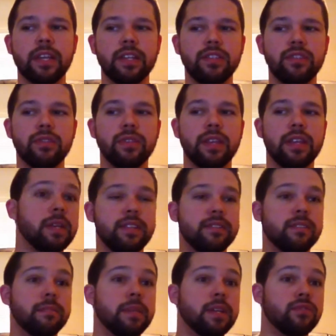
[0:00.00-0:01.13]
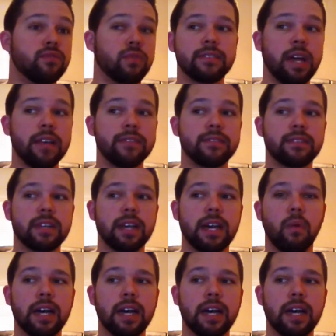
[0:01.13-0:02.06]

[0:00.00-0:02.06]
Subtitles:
an issue that needs to be addressed